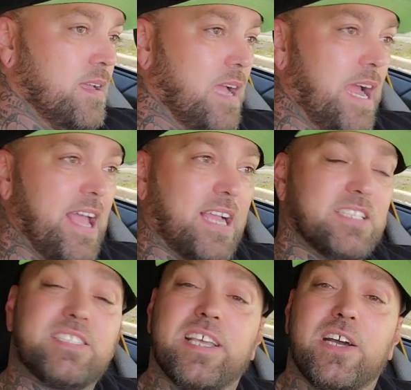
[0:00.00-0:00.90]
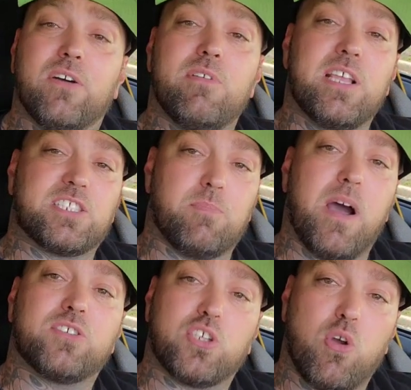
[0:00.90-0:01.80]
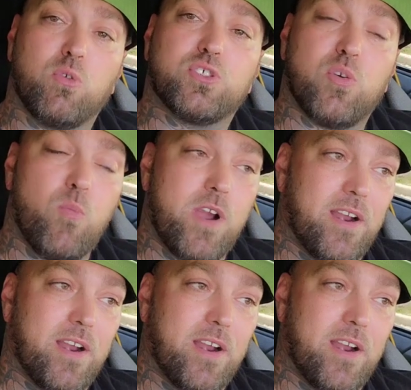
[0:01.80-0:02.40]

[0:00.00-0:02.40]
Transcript: and I can tell it's about to go somewhere.